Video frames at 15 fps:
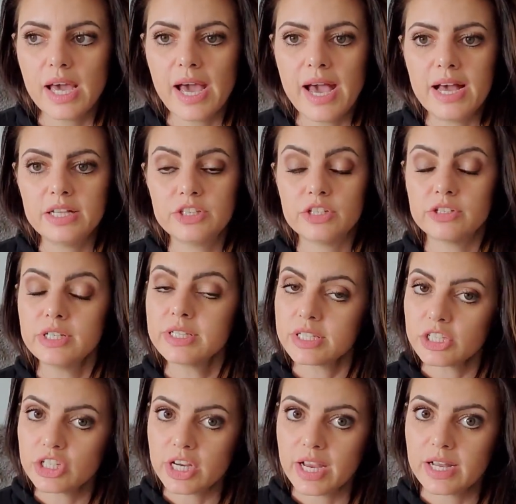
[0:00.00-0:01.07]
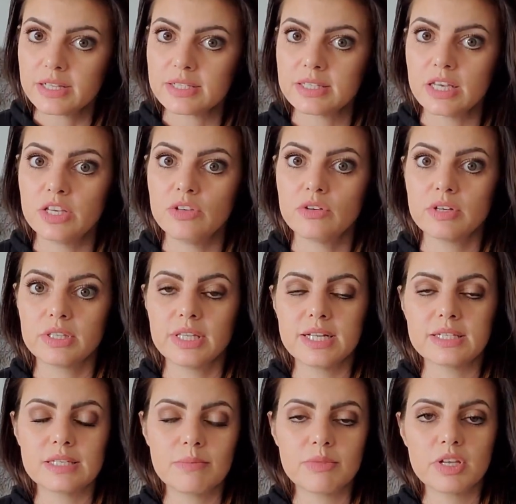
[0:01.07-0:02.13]
And there is a chance that you could
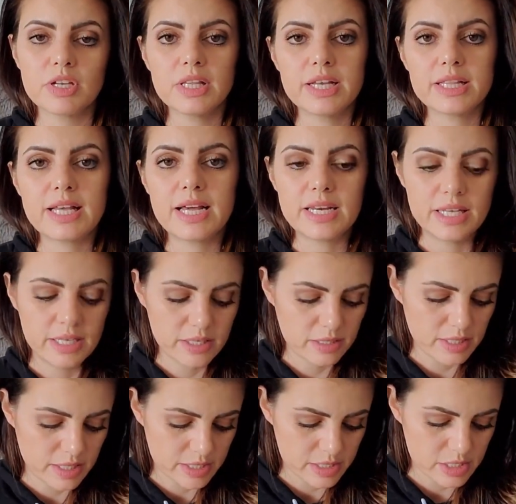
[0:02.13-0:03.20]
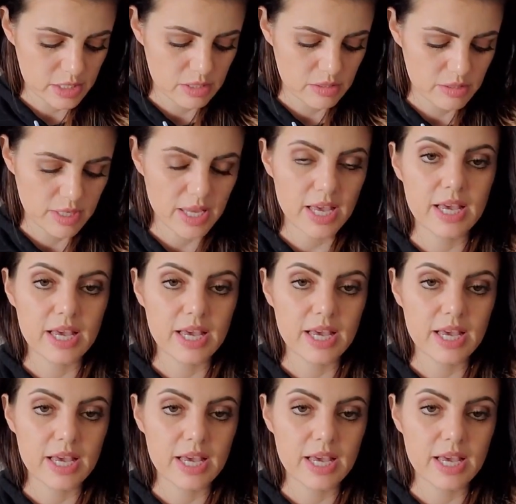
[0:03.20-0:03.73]
let something like that heal on its own